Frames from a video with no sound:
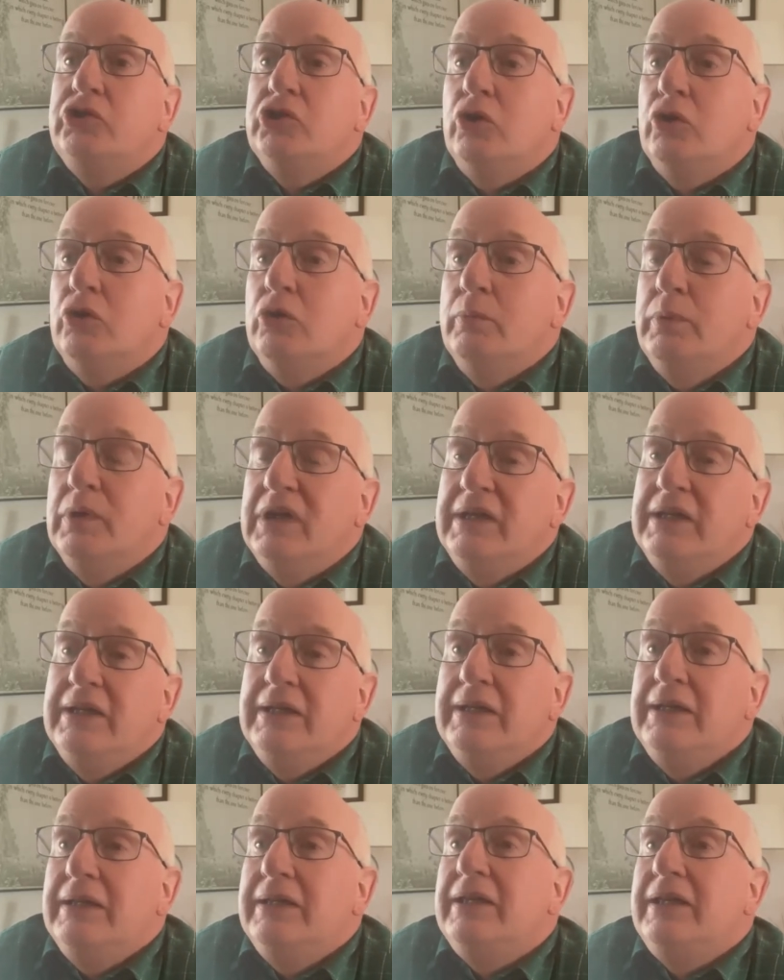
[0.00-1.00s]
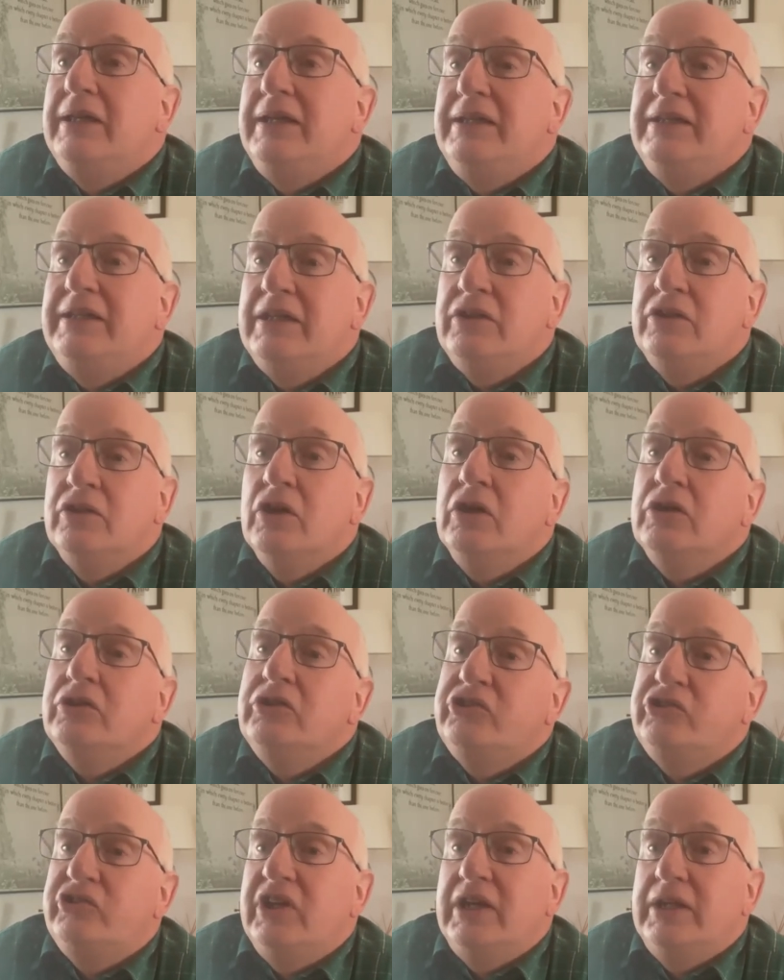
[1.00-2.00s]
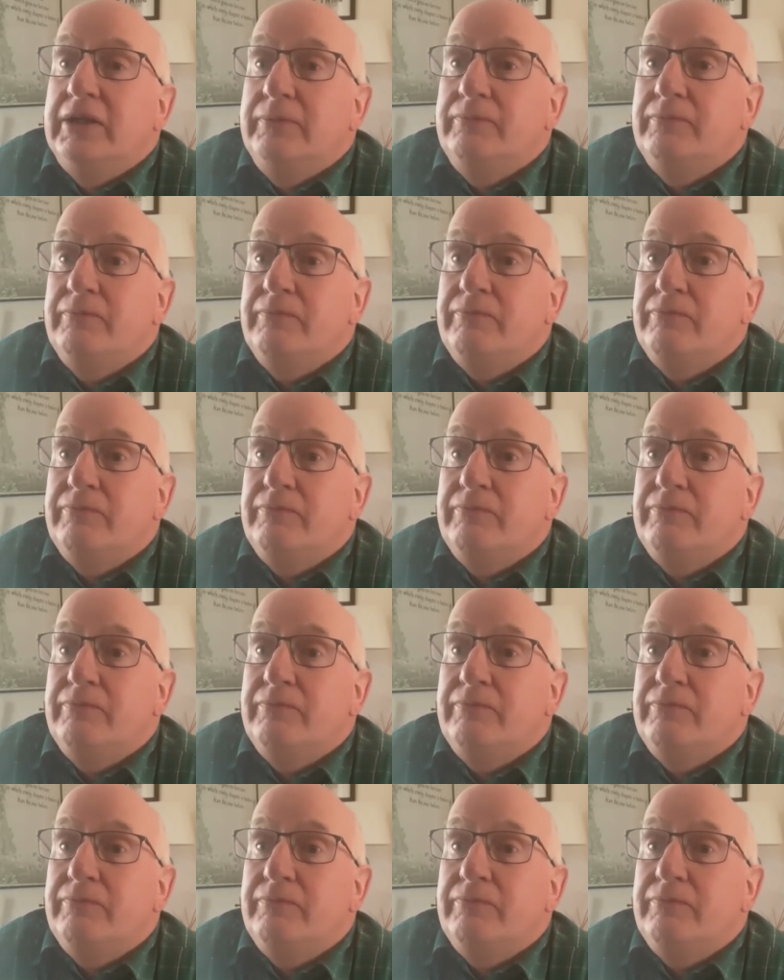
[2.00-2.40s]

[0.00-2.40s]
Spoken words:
Job, that he did not sin.